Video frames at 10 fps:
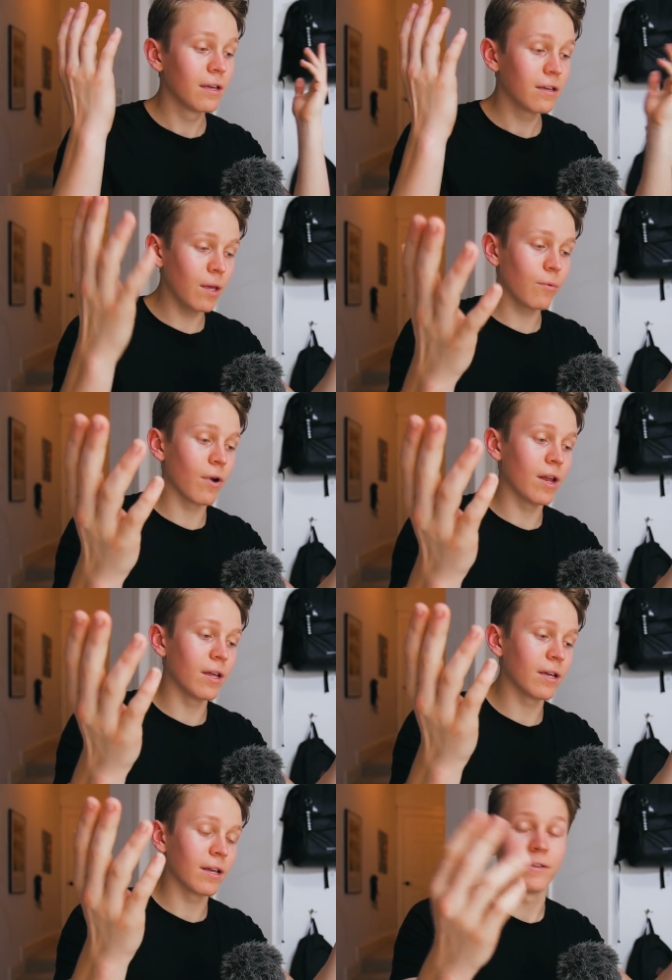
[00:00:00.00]
Keep
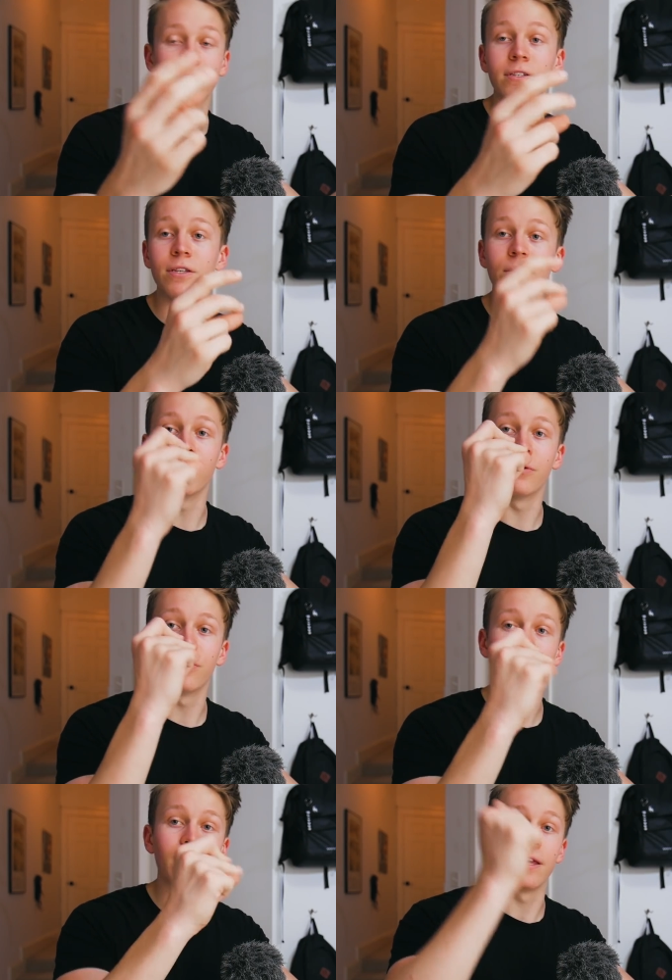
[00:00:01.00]
creating, and I'll see you
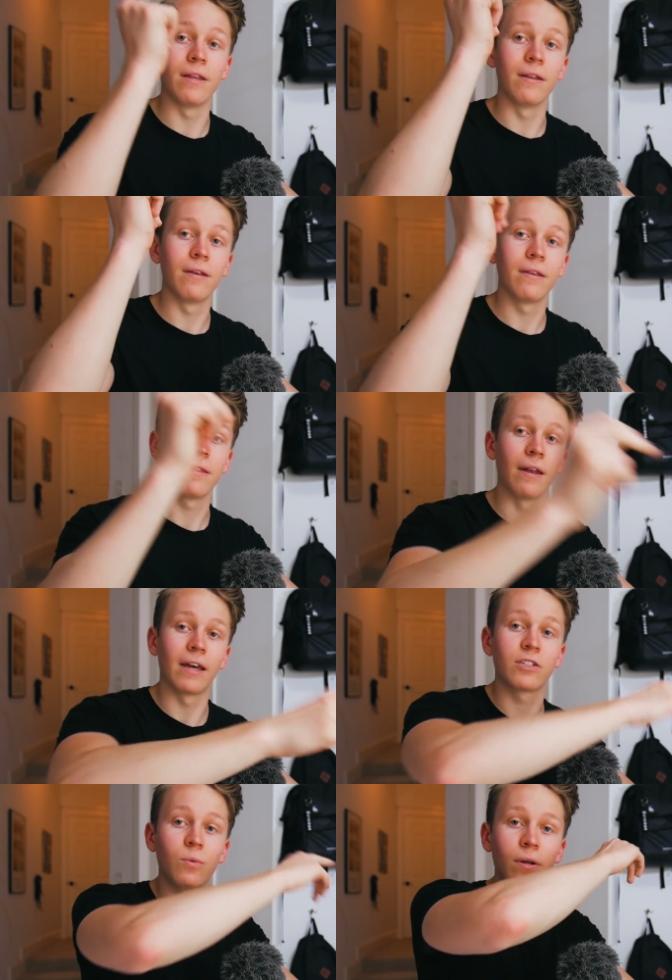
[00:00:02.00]
in the
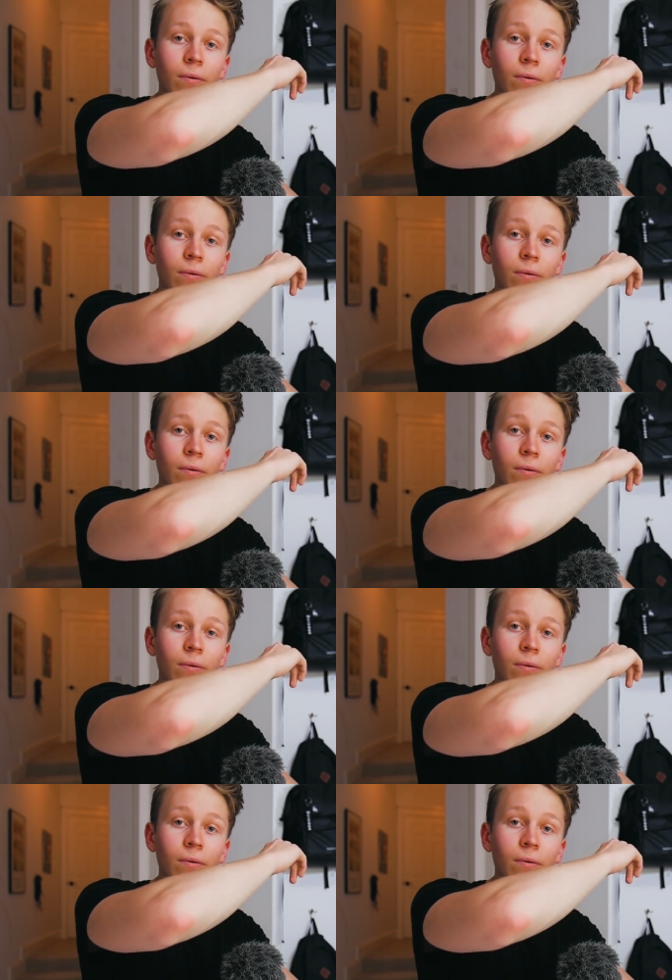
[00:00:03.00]
next